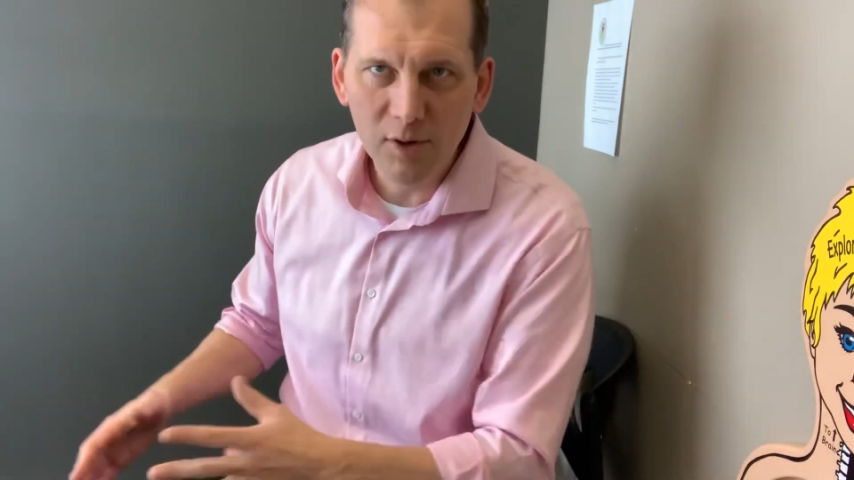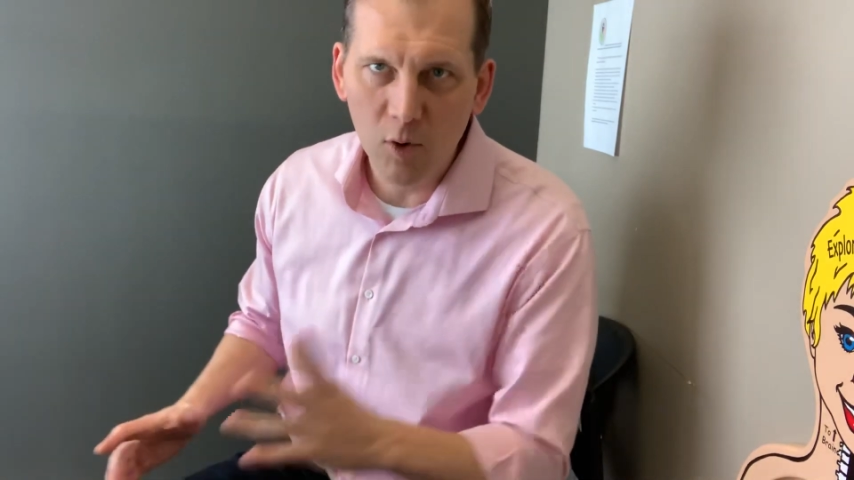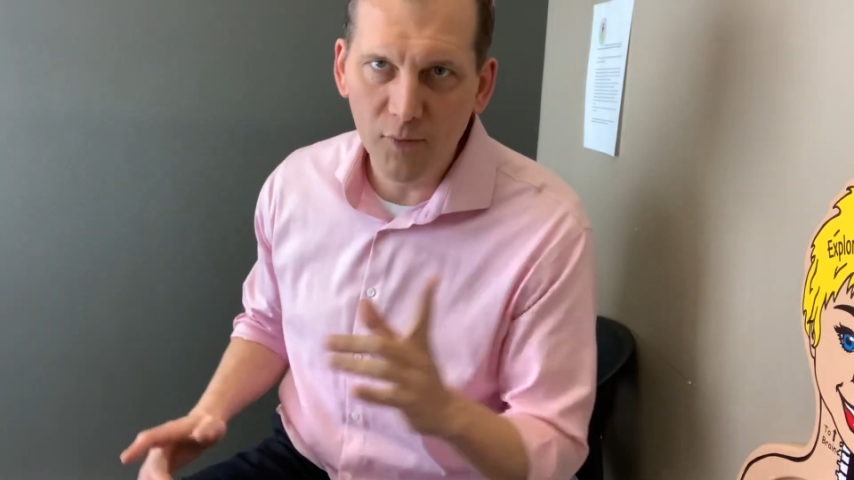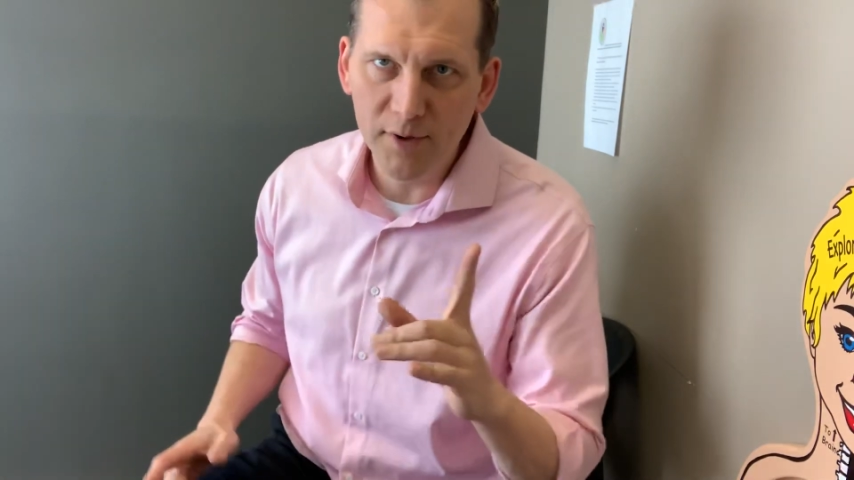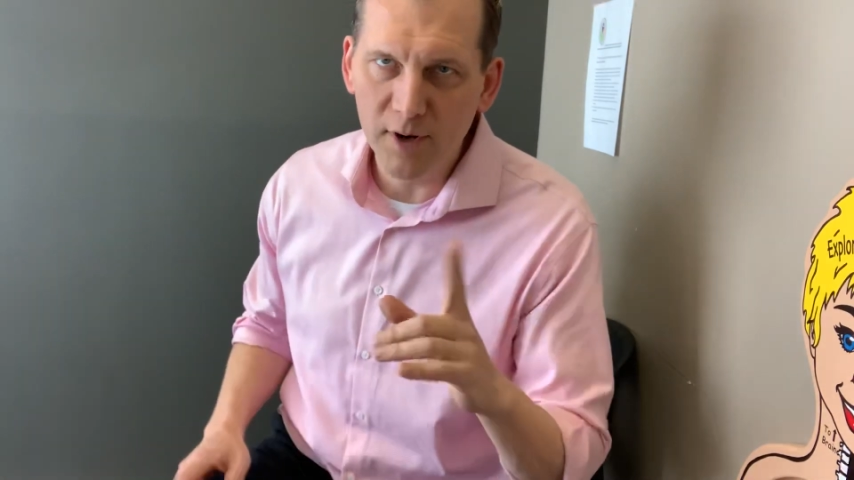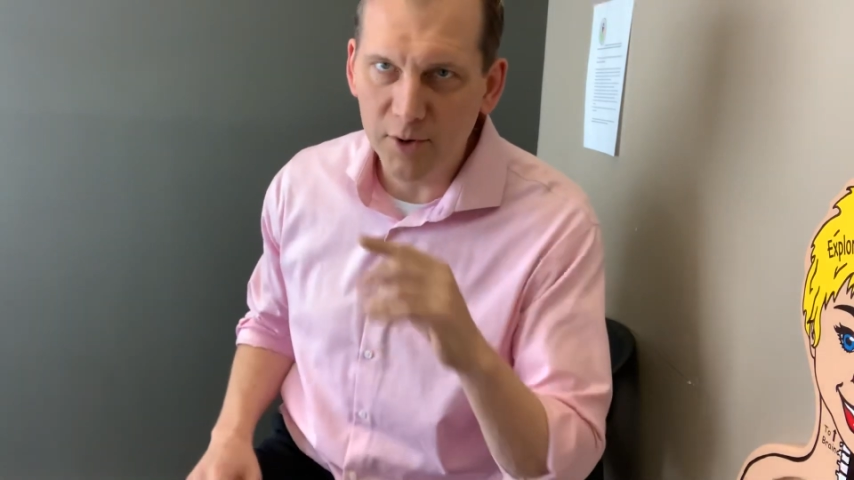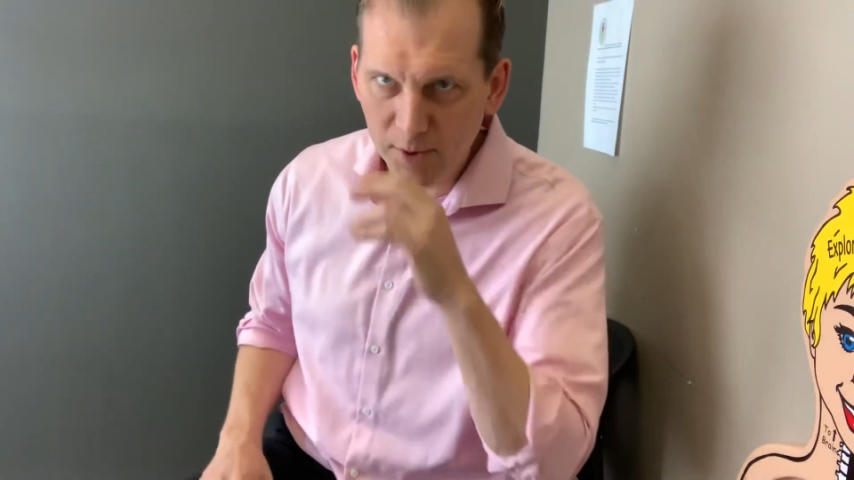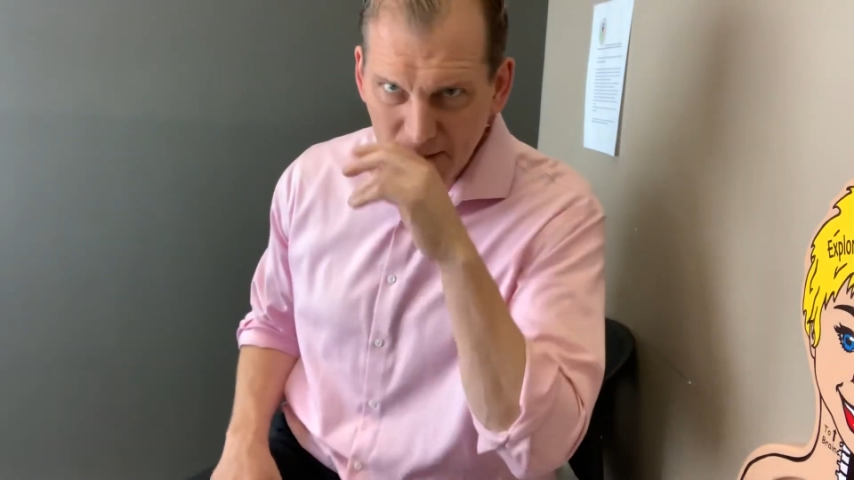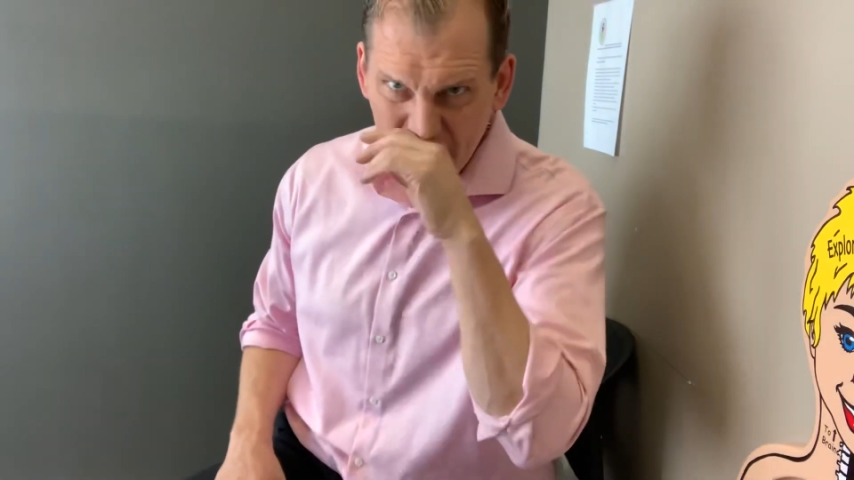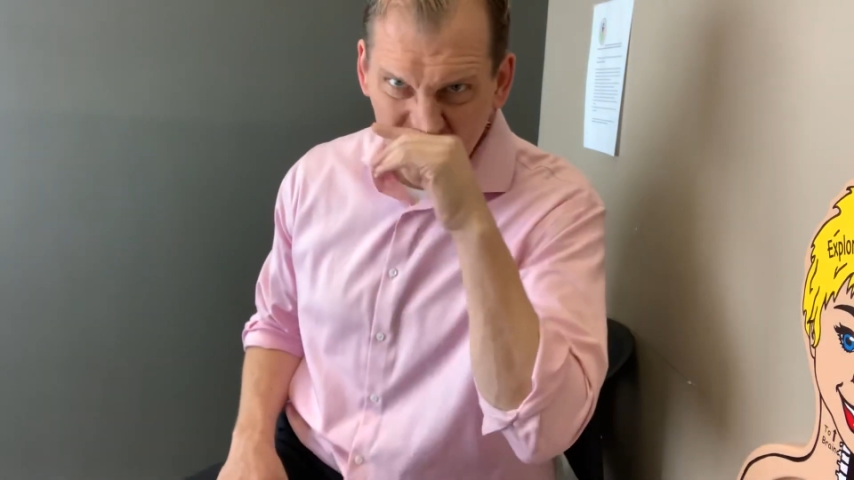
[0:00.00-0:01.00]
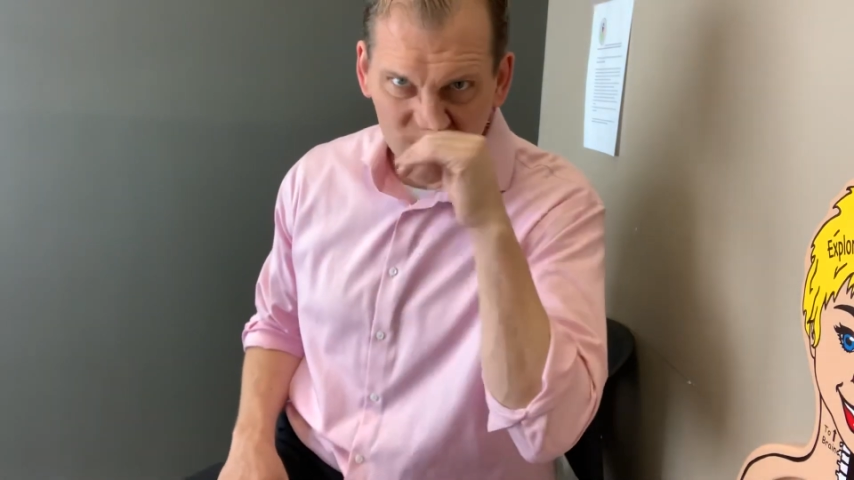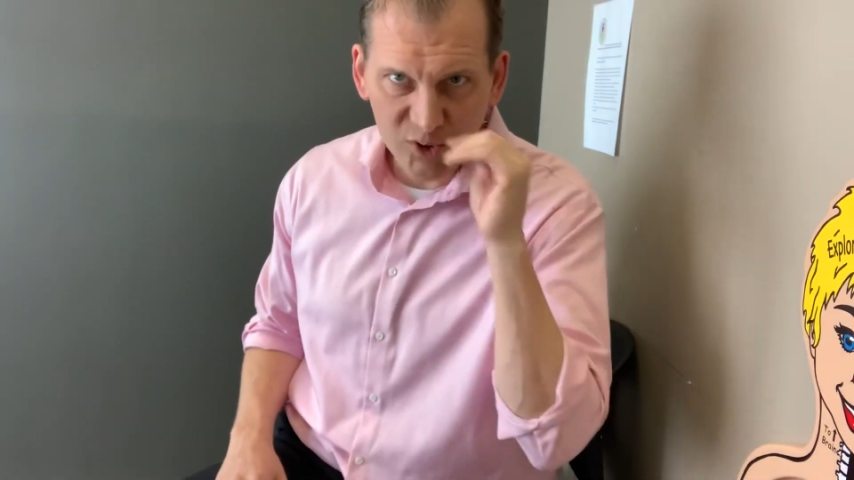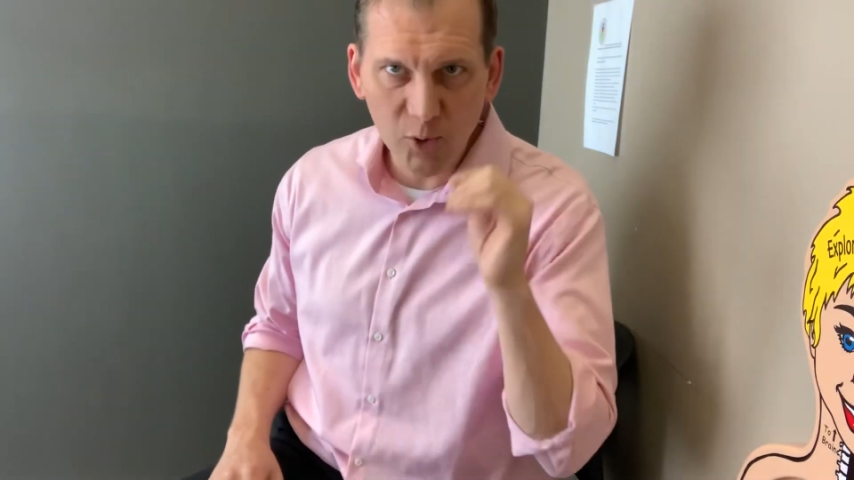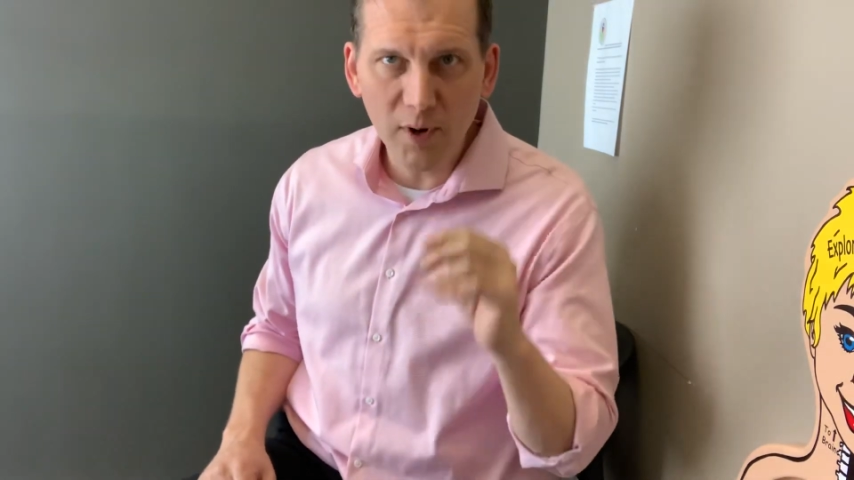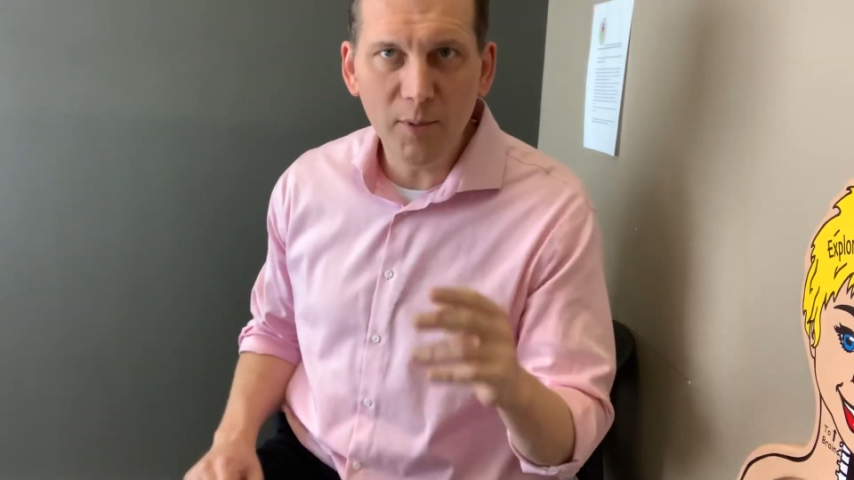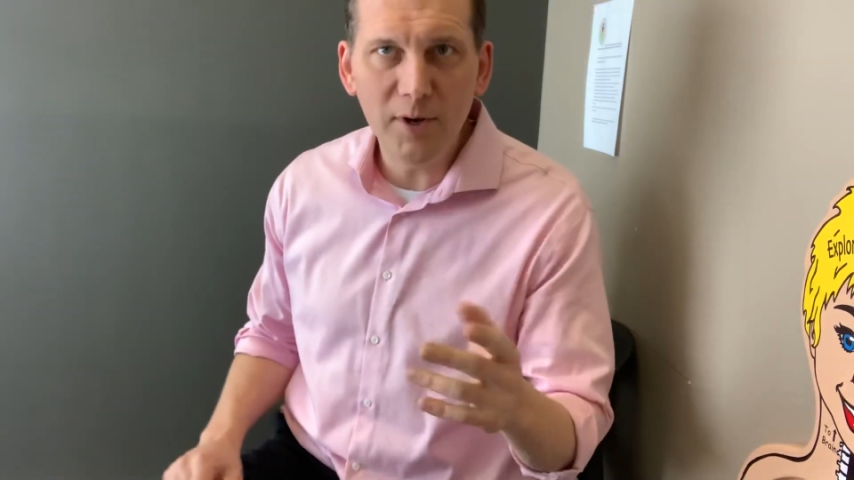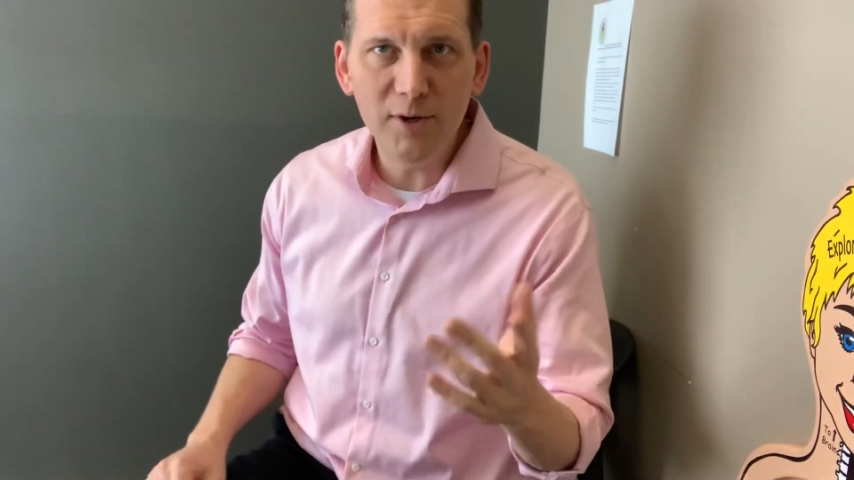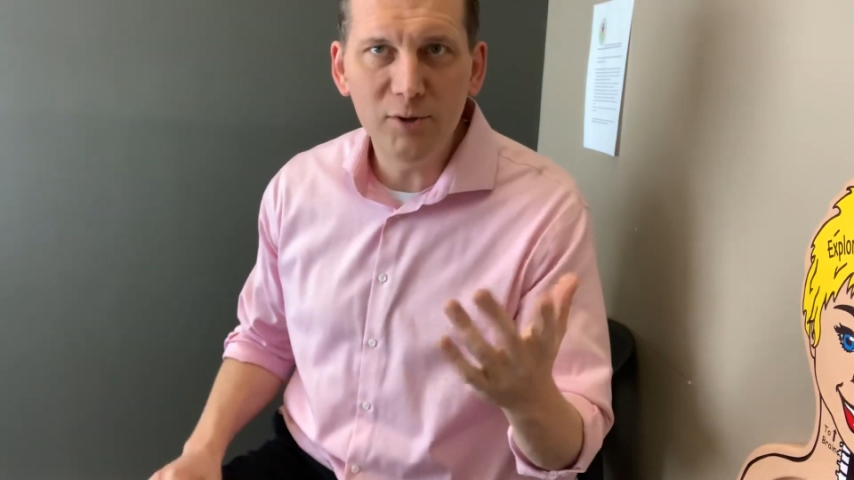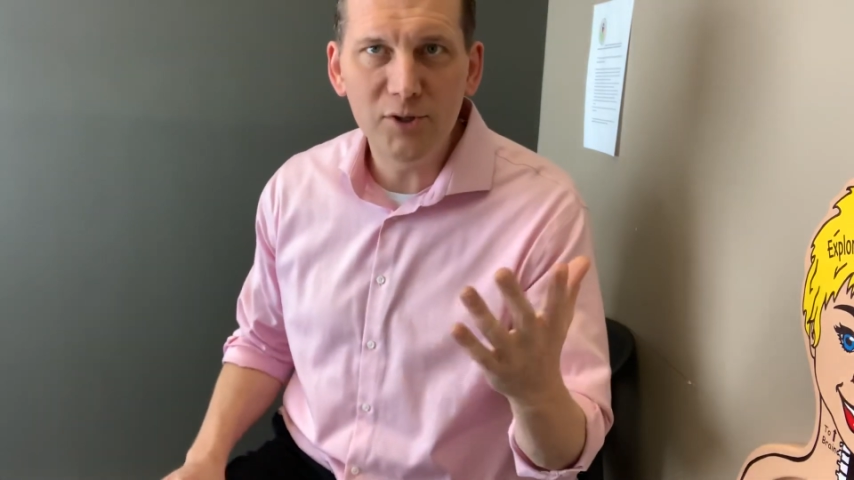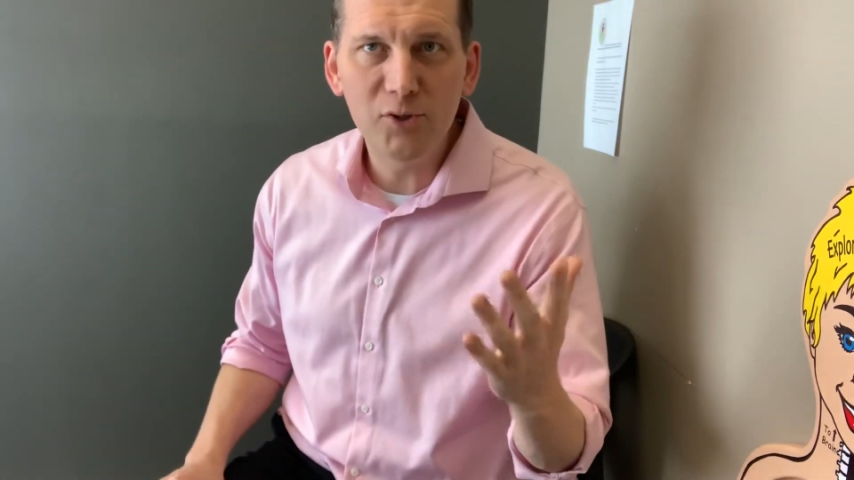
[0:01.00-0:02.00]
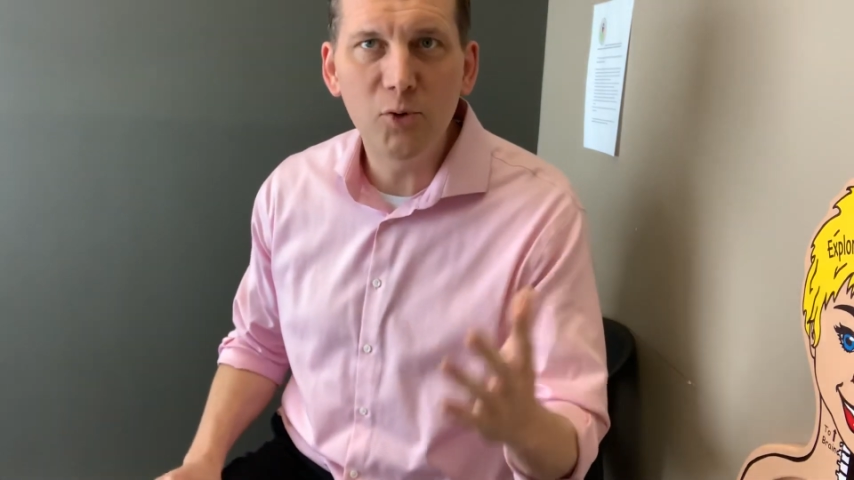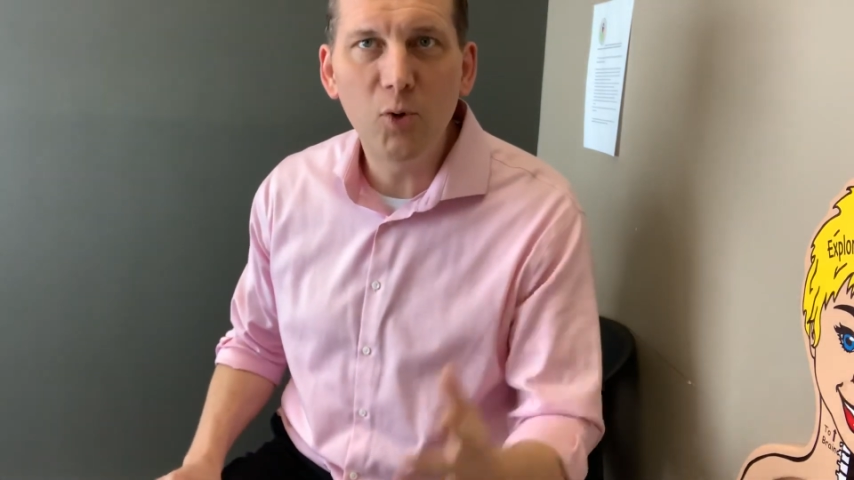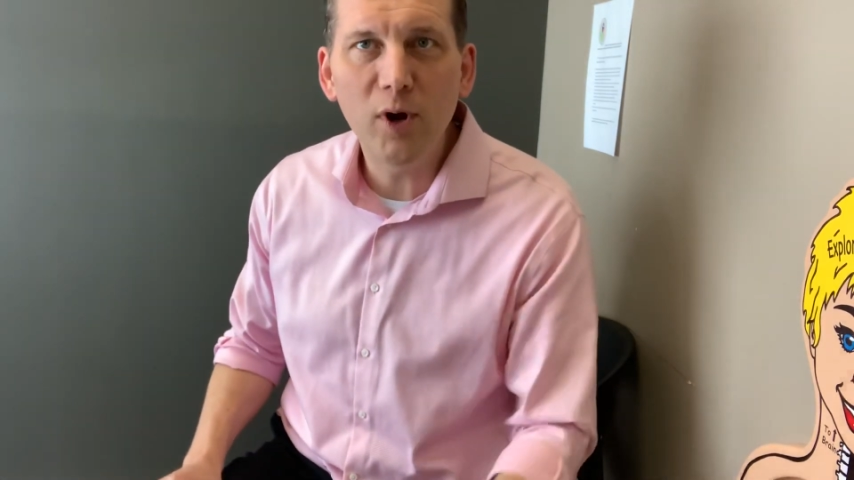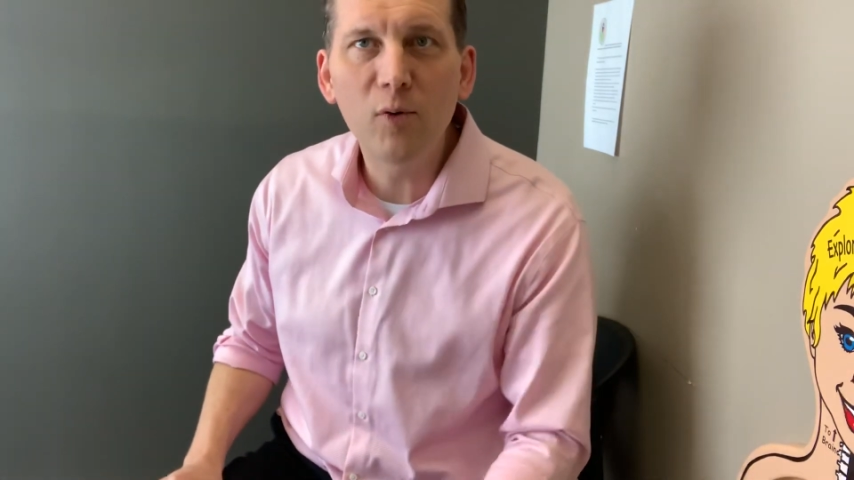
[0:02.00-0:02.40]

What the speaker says: Hopefully they're not doing it on the couch. So what I want to do is just do a quick